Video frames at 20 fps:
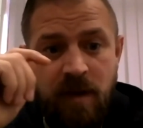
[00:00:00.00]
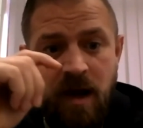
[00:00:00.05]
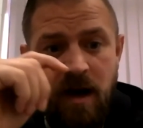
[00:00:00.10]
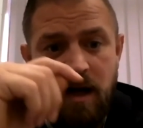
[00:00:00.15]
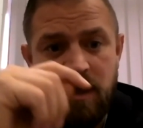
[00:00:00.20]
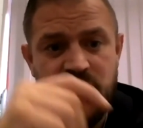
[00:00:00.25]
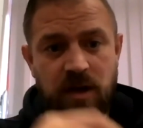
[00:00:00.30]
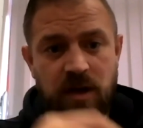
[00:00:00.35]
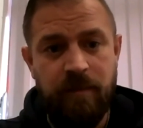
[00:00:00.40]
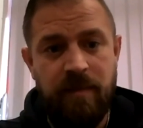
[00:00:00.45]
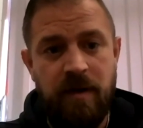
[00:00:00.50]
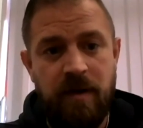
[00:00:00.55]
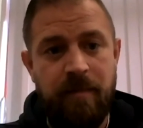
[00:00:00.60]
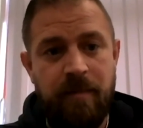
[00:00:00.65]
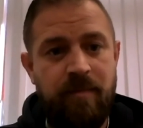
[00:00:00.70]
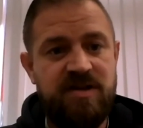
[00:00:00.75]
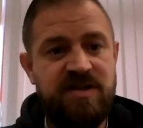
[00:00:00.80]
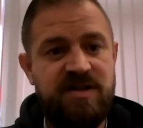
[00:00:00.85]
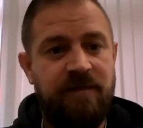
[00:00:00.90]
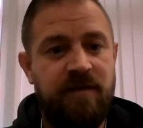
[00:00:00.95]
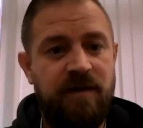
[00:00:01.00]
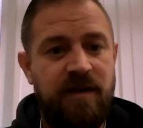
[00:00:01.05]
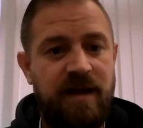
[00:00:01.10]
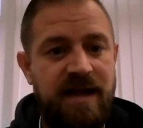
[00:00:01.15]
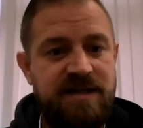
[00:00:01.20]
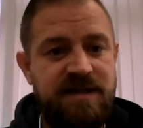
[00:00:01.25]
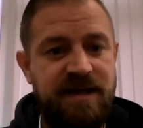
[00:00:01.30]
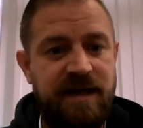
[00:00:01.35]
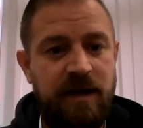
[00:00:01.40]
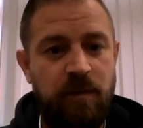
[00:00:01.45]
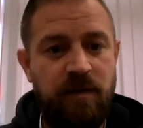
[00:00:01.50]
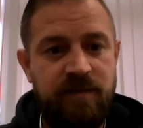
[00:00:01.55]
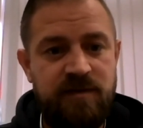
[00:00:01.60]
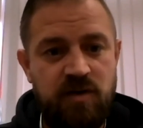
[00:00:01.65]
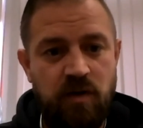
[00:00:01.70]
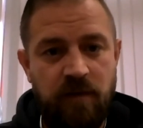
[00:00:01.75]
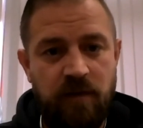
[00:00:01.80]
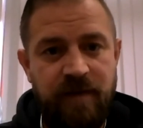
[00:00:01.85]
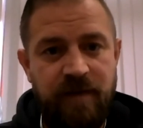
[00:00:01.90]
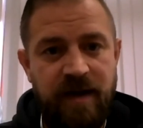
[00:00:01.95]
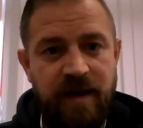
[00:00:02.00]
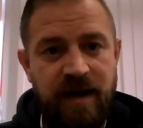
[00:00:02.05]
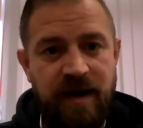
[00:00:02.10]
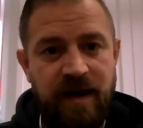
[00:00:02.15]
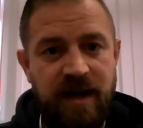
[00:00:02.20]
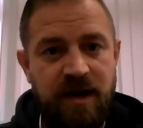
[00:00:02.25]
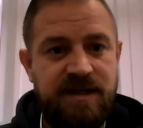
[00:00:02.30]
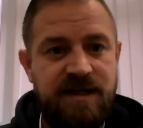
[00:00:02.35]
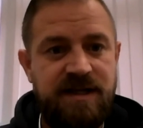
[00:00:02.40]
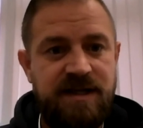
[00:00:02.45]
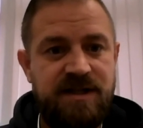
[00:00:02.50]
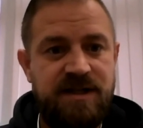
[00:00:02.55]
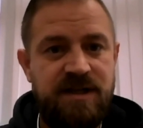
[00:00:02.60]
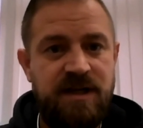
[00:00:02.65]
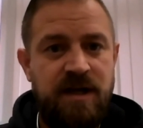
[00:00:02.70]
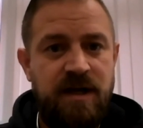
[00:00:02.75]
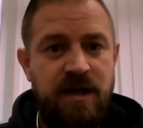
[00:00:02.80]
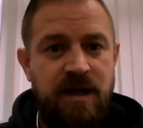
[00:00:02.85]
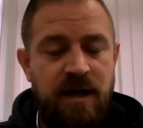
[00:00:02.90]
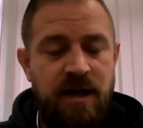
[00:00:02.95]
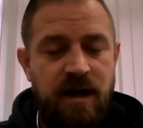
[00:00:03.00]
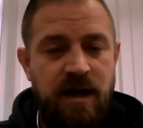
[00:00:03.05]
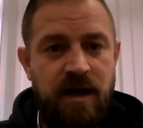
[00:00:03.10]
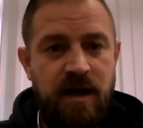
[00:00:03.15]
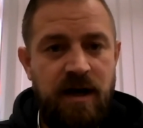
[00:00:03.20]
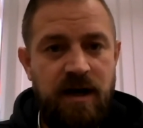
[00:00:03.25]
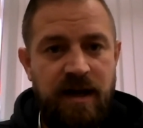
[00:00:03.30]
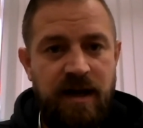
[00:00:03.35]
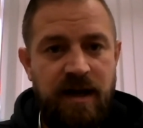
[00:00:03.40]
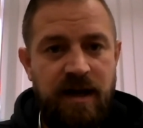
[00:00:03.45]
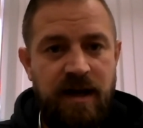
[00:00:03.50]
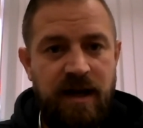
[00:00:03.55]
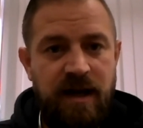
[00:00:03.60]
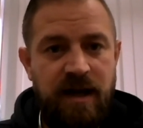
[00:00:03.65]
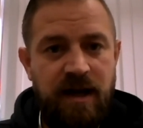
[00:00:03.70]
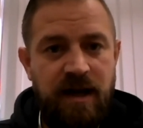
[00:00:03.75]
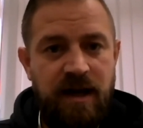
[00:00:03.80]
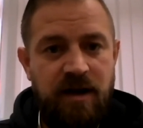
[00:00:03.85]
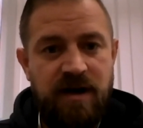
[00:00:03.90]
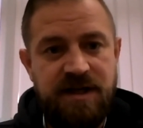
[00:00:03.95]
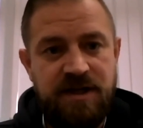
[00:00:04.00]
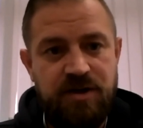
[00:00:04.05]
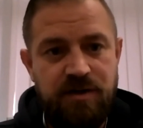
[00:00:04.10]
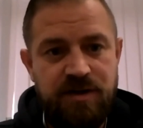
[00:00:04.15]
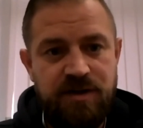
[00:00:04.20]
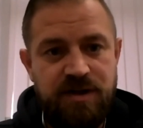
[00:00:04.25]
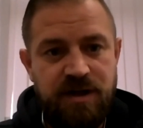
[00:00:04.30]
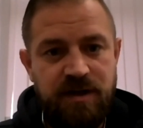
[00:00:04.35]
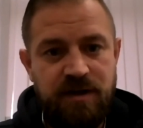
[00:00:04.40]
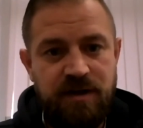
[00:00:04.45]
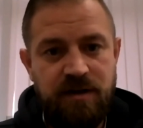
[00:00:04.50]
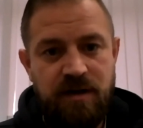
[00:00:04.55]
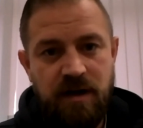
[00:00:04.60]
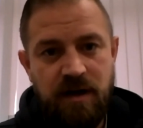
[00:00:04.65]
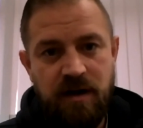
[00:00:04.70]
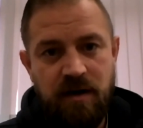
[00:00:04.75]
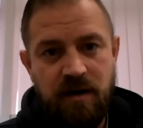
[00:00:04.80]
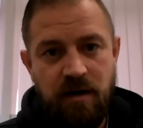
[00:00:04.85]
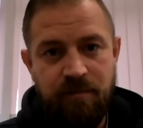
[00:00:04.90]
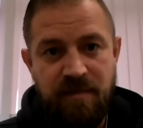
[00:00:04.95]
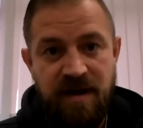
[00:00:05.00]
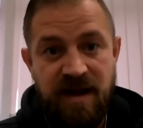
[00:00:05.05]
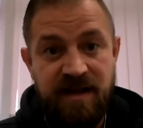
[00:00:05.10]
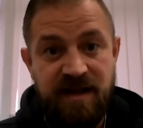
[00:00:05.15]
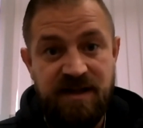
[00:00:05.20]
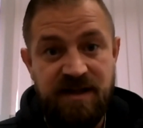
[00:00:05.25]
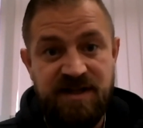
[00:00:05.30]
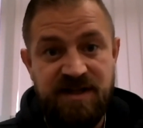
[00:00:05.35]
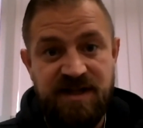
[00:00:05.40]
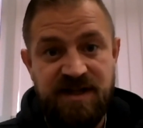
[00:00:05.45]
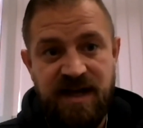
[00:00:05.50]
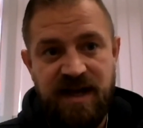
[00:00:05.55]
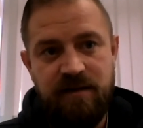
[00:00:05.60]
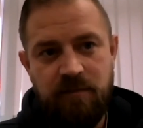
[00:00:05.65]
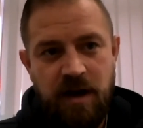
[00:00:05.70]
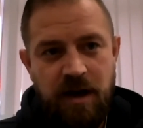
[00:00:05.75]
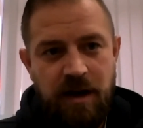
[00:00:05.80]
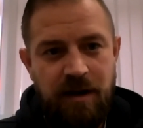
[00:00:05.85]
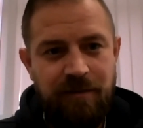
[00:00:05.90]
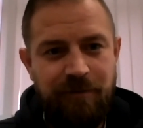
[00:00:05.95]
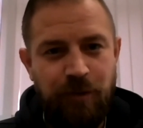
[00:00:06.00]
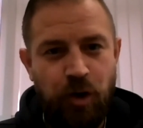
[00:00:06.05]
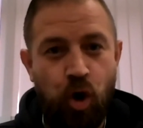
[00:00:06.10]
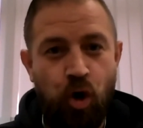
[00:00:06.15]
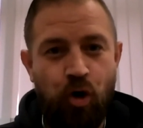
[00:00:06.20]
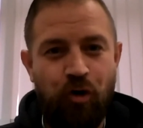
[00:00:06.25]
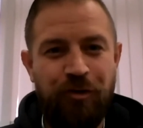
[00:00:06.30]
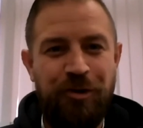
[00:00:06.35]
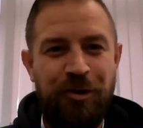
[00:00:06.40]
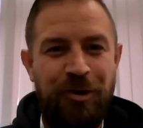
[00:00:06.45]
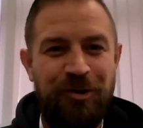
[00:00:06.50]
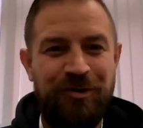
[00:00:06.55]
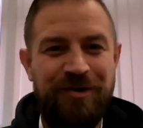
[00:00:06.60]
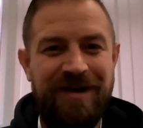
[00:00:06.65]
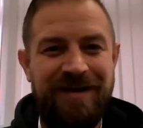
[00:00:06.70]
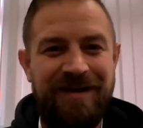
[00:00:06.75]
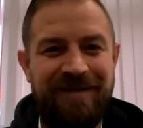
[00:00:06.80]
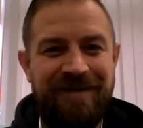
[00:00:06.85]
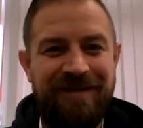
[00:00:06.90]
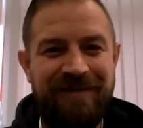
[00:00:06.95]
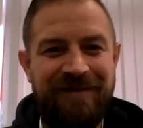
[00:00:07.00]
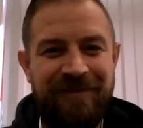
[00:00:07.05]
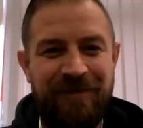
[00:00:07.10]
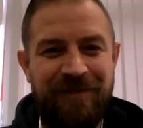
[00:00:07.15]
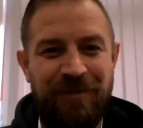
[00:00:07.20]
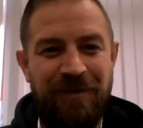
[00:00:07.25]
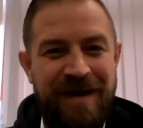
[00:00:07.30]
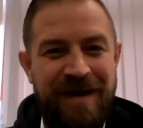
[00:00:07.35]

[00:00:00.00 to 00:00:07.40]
So there'll be a member of staff on there to deal with sort of any crisis issues and maintain law and order, for want of a better